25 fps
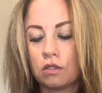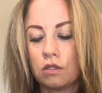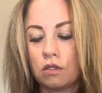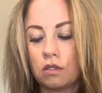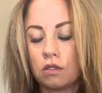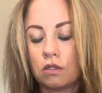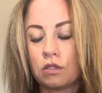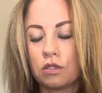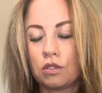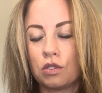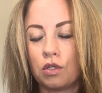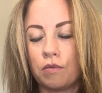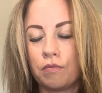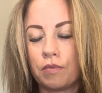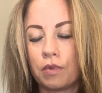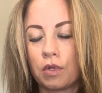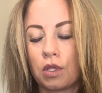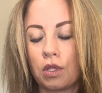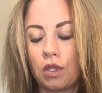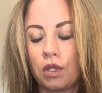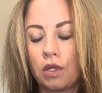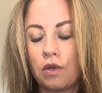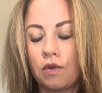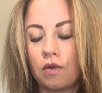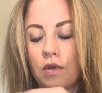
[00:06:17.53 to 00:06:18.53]

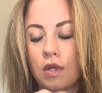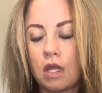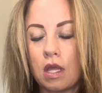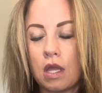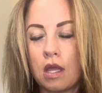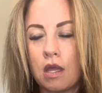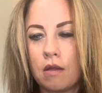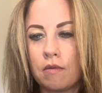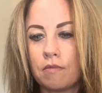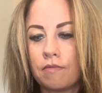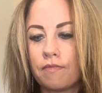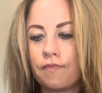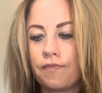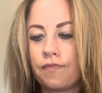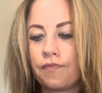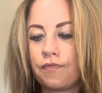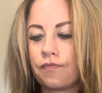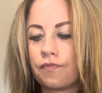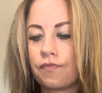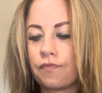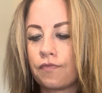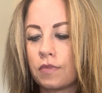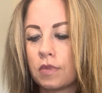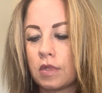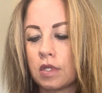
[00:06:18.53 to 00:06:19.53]

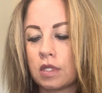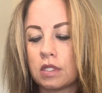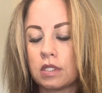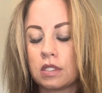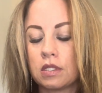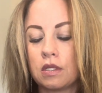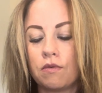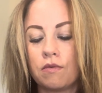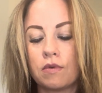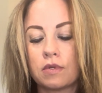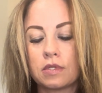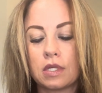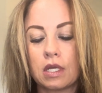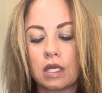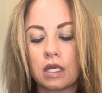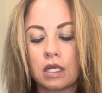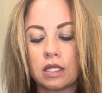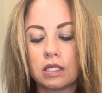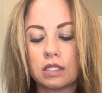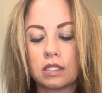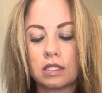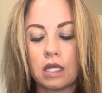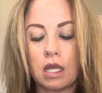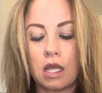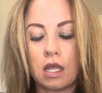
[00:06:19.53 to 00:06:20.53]
Let's see, what was I gonna
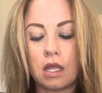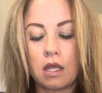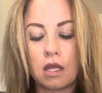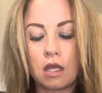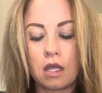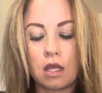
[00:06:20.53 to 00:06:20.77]
say?